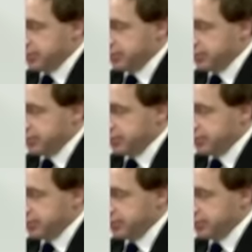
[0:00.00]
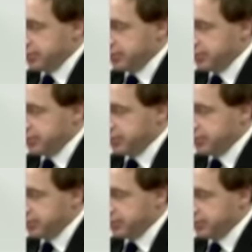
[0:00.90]

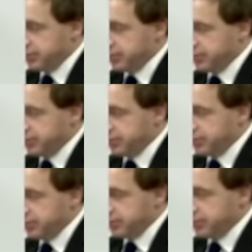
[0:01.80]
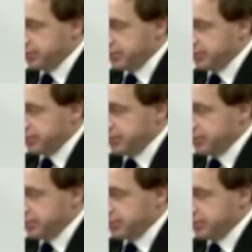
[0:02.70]

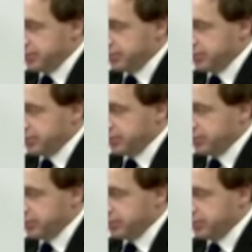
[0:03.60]
(silent)